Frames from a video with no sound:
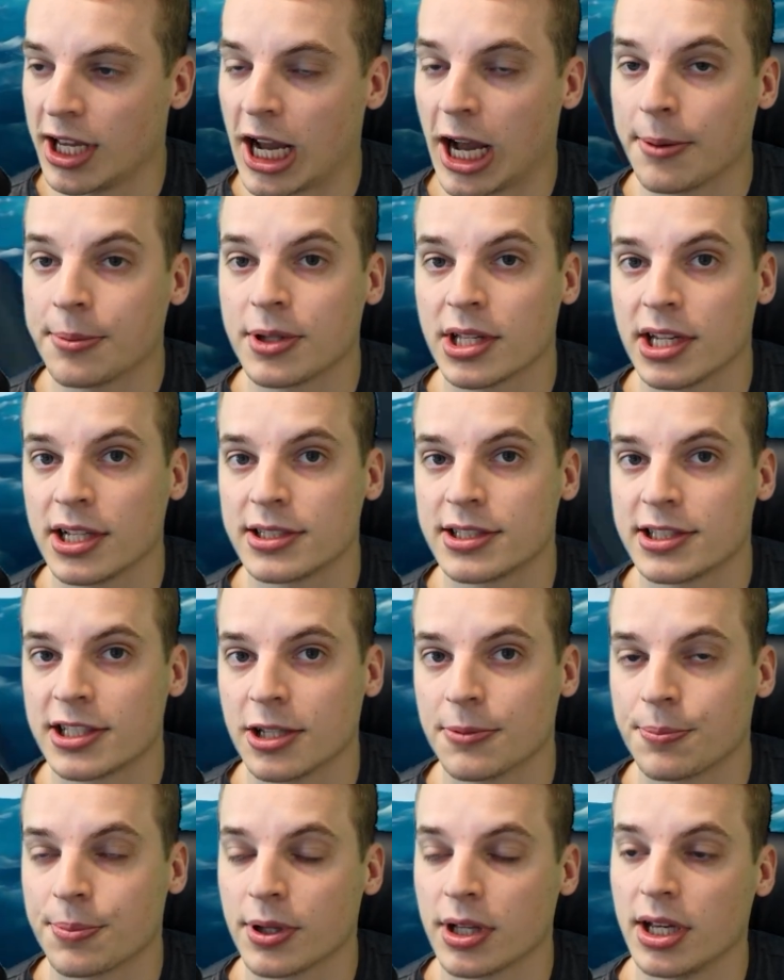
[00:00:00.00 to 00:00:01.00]
captain is
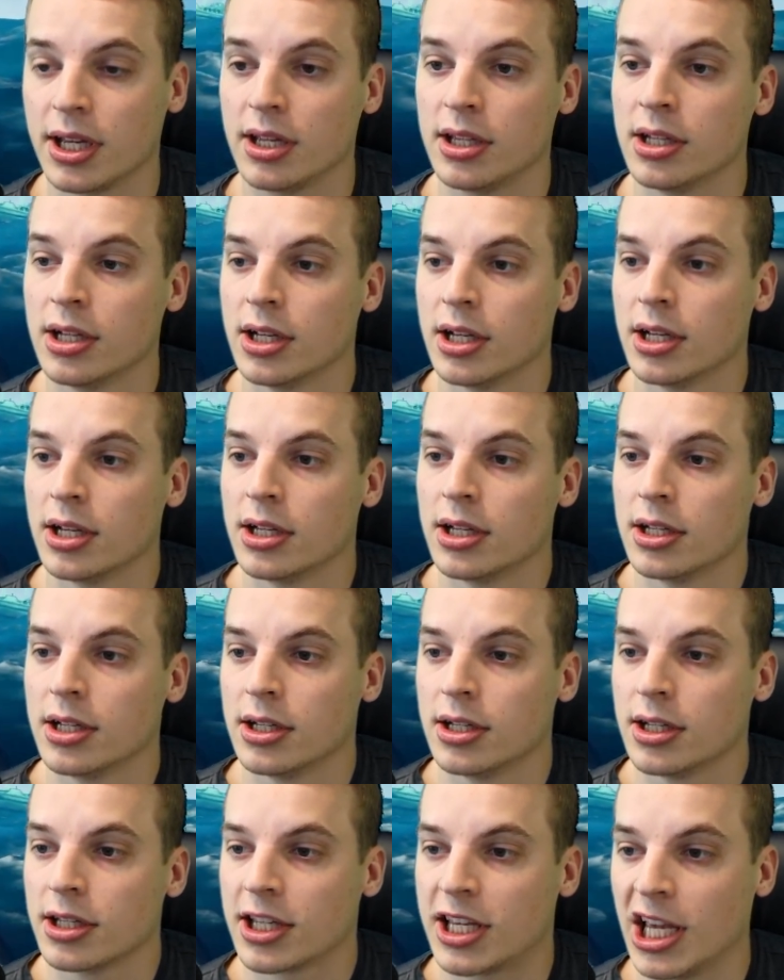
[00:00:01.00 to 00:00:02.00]
simply
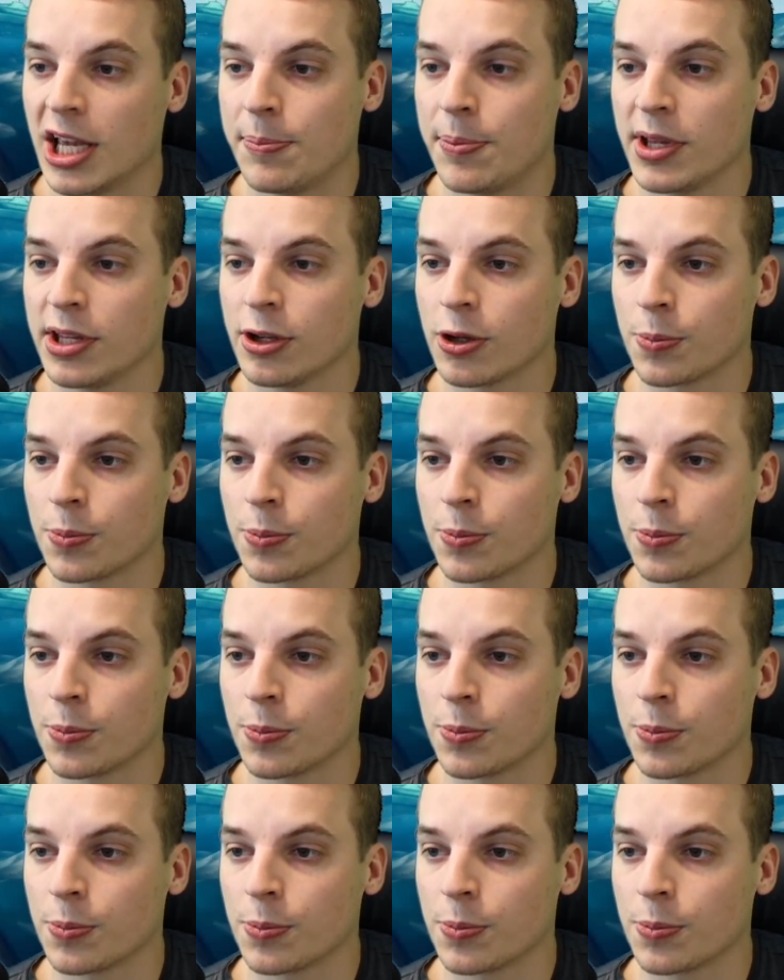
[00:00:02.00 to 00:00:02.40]
keeping